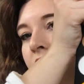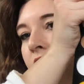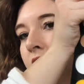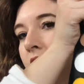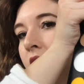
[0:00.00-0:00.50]

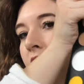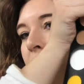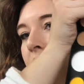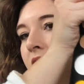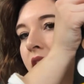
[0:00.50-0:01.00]
so
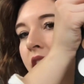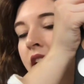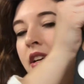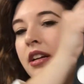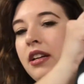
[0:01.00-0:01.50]

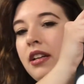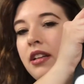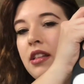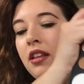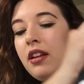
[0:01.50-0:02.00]
pretty.
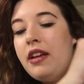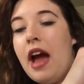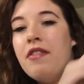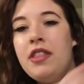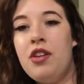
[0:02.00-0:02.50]
Literally
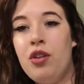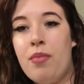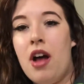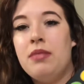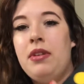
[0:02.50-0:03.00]
everything you could
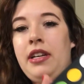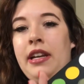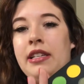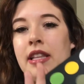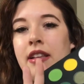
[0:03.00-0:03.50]
possibly
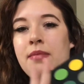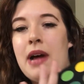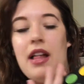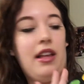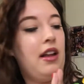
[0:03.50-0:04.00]
need is in this
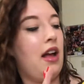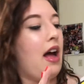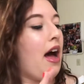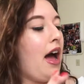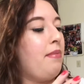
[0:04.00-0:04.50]
palette.
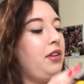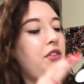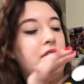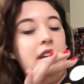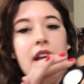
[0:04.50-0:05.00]
I've been
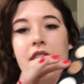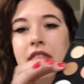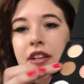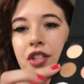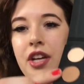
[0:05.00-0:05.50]
using
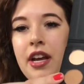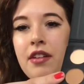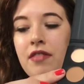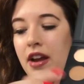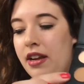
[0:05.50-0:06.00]
this
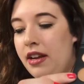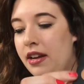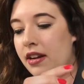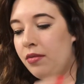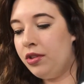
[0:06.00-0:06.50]
shade right
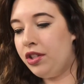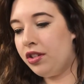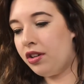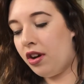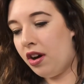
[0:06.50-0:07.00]
here, which
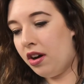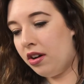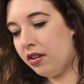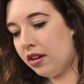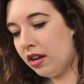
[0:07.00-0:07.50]
is
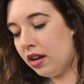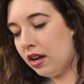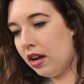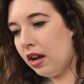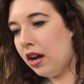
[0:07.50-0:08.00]
called
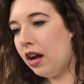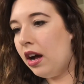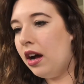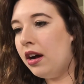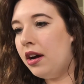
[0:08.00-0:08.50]

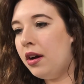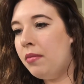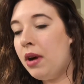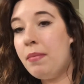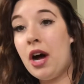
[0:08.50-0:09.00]

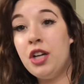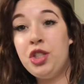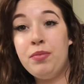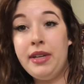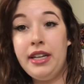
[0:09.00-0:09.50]

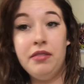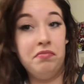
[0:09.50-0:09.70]
Punch Me,